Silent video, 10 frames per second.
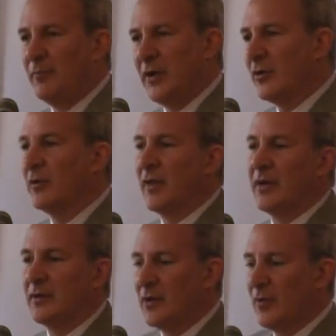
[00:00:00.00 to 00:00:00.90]
Peter.
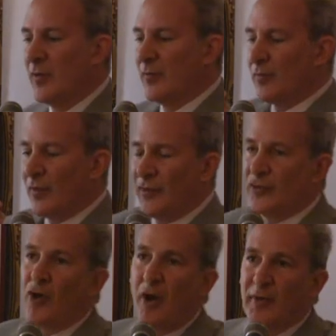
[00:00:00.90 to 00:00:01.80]
That this
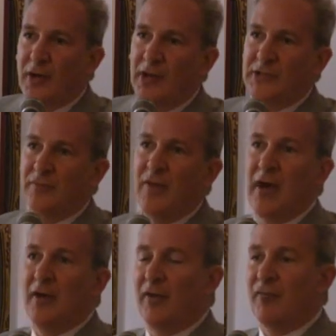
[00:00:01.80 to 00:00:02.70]
is all because of
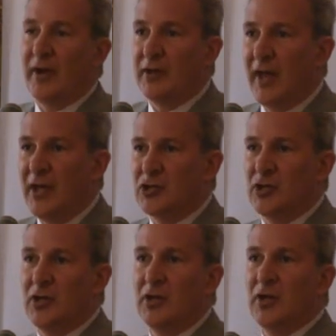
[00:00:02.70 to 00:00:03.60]
not enough
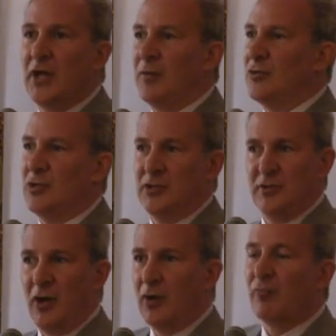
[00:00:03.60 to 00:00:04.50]
regulation. It was just
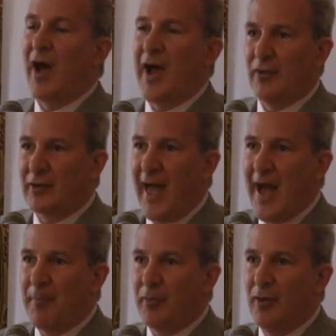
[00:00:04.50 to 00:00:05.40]
unbridled
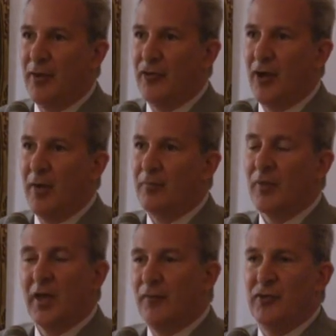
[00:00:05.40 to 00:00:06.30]
capitalism.
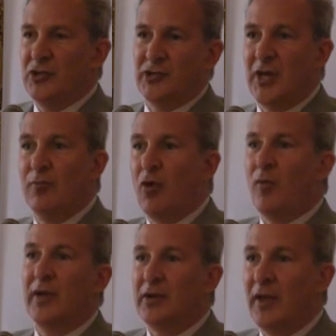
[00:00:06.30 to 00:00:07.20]
If we just had more
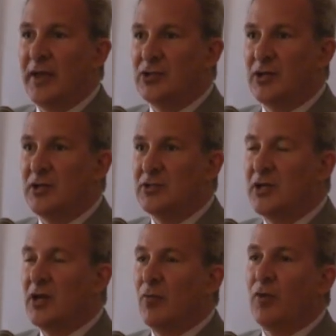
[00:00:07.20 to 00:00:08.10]
regulations,
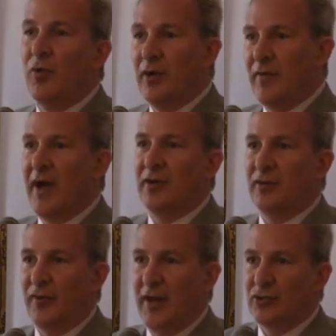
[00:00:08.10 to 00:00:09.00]
we wouldn't have had
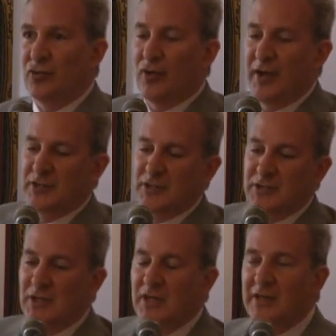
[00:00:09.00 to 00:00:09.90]
this financial
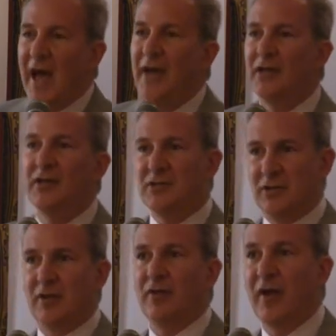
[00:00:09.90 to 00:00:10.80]
crisis." That is
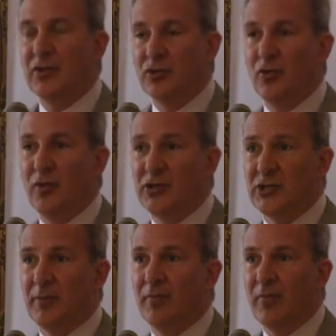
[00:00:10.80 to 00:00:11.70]
the conventional
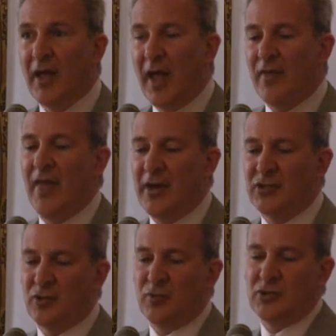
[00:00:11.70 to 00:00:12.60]
wisdom, and that
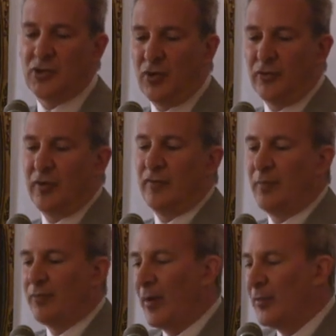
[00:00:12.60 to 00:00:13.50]
is the result of a
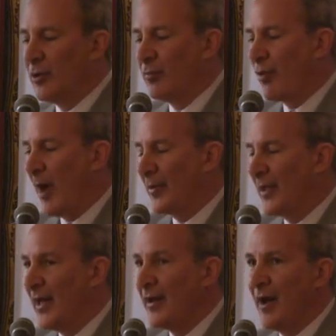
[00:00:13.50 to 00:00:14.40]
probably good
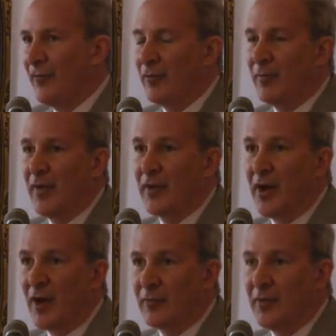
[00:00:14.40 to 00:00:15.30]
propaganda effort by the
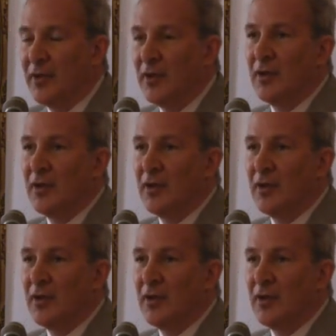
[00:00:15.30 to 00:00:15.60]
government